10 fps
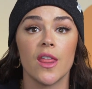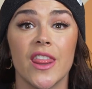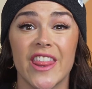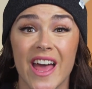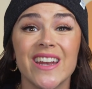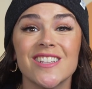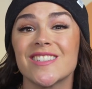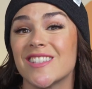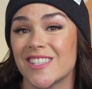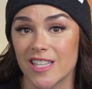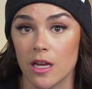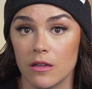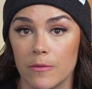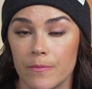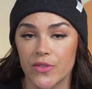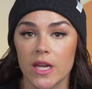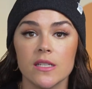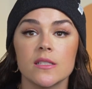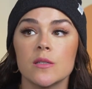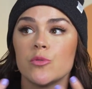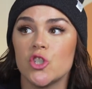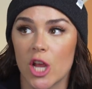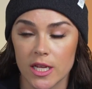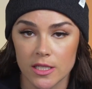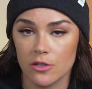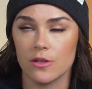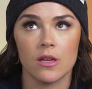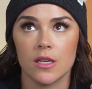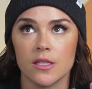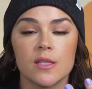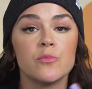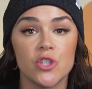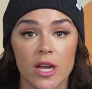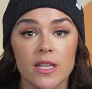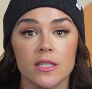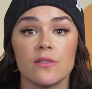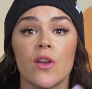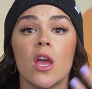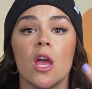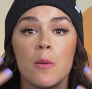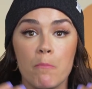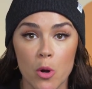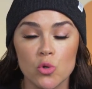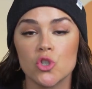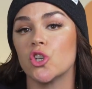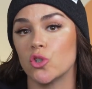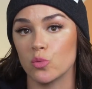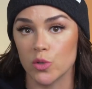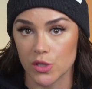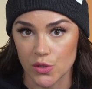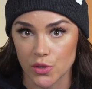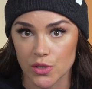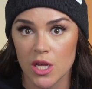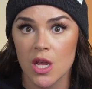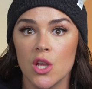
That is the sell. That is a subjective emotional result.